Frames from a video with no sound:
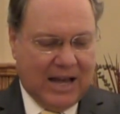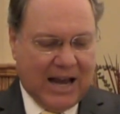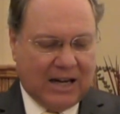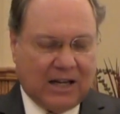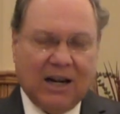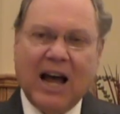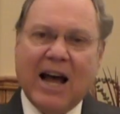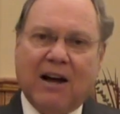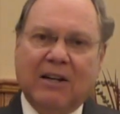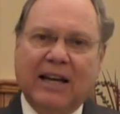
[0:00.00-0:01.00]
and a
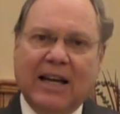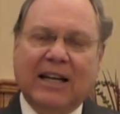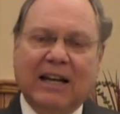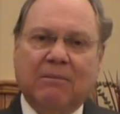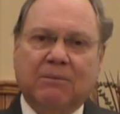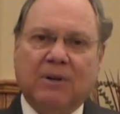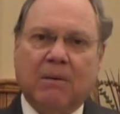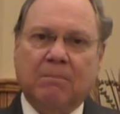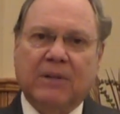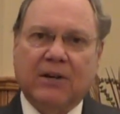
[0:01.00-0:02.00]
cloud hid him
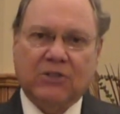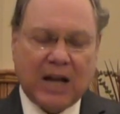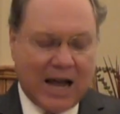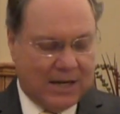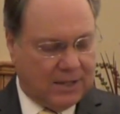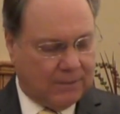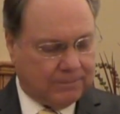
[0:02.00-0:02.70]
from their sight.